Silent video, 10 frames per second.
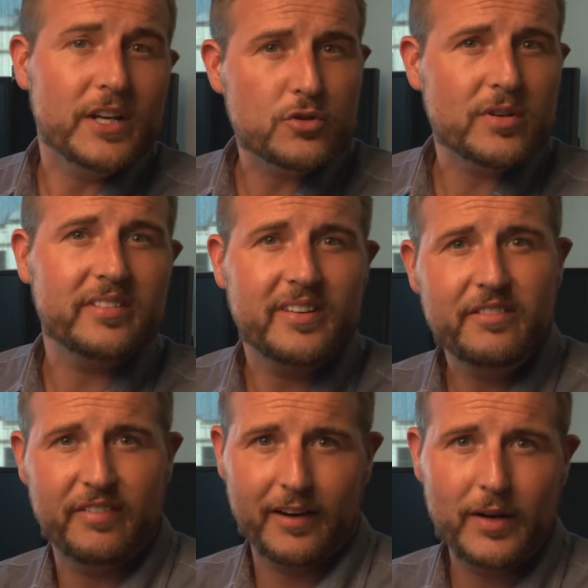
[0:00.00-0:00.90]

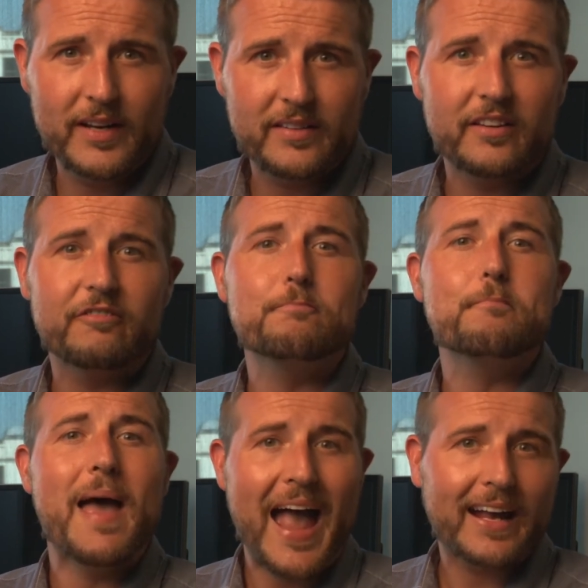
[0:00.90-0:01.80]
interesting variants of
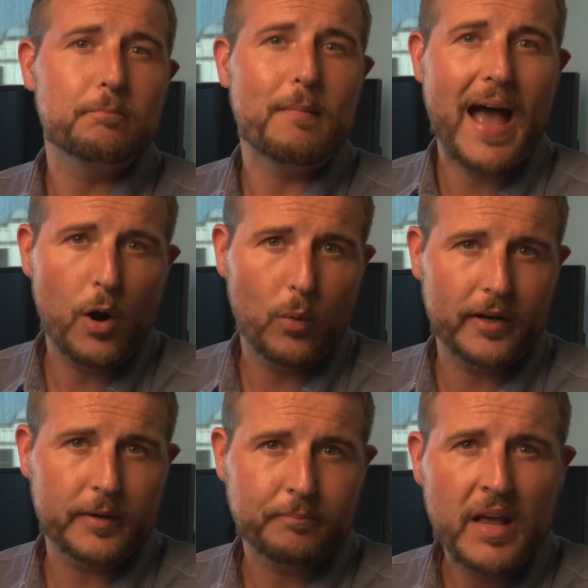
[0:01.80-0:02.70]
Mac malware.